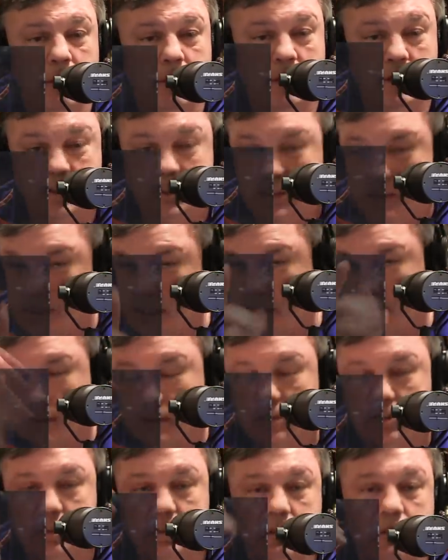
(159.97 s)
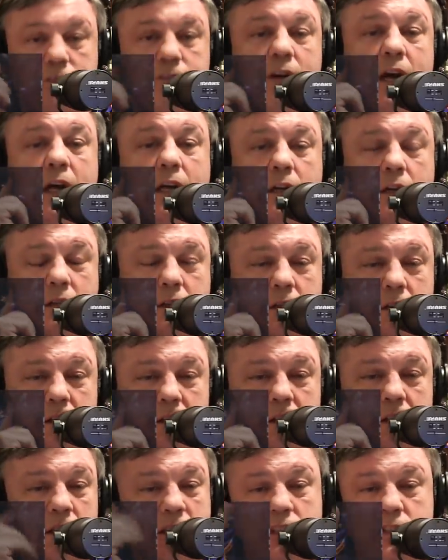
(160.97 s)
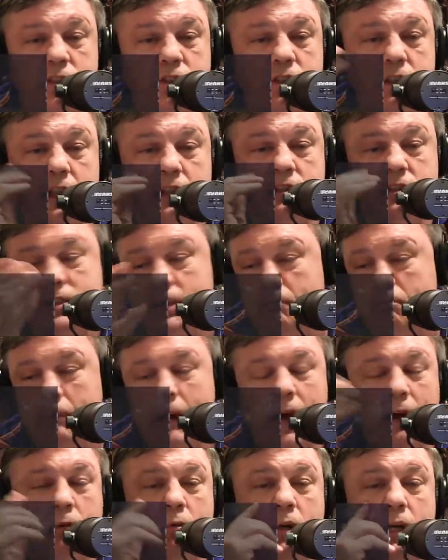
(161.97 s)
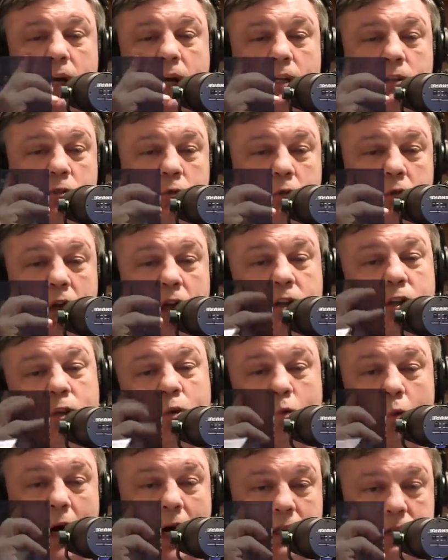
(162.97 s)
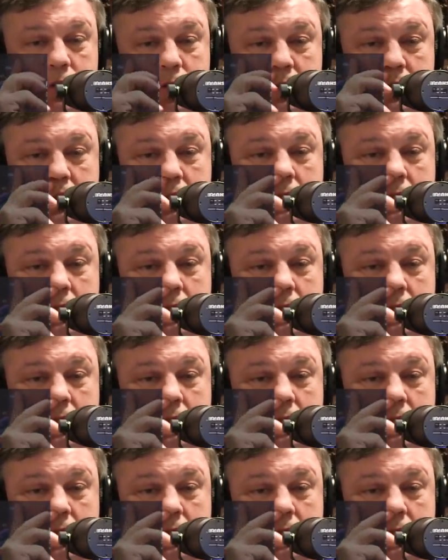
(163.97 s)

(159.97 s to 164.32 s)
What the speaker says: This is it. This is the fight. This is it. Sit back. We can't do nothing. Watch.